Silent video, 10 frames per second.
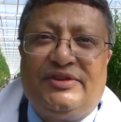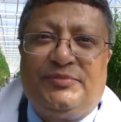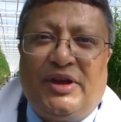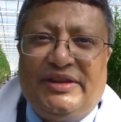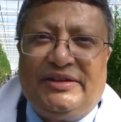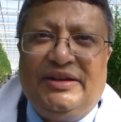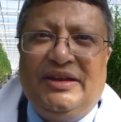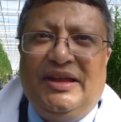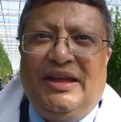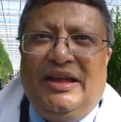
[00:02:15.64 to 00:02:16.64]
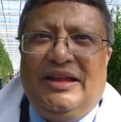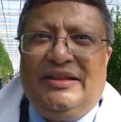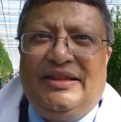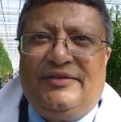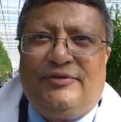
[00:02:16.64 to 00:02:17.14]
of this project
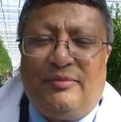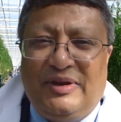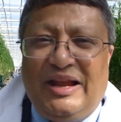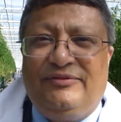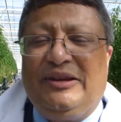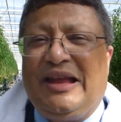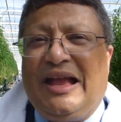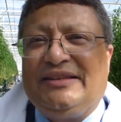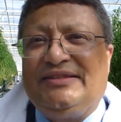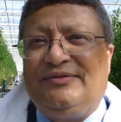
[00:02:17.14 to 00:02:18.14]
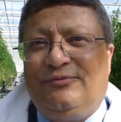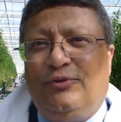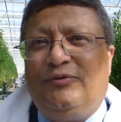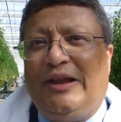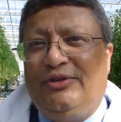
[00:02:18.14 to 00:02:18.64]
that from landfill gas,
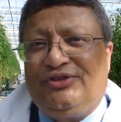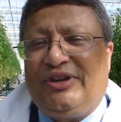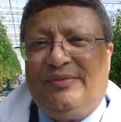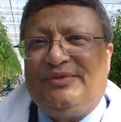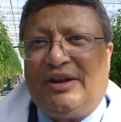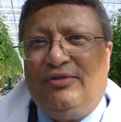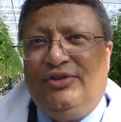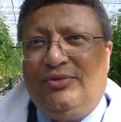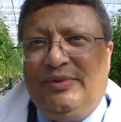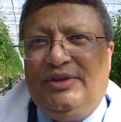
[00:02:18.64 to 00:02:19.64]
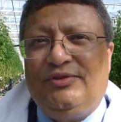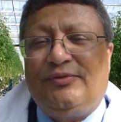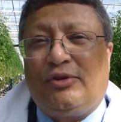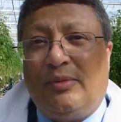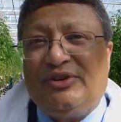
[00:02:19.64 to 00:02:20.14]
four value streams are going to be used
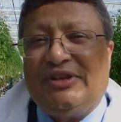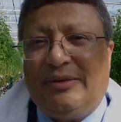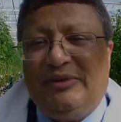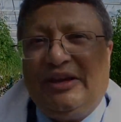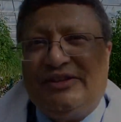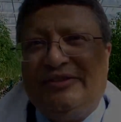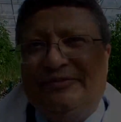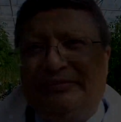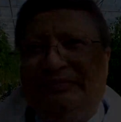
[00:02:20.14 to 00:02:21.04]
for commercial application.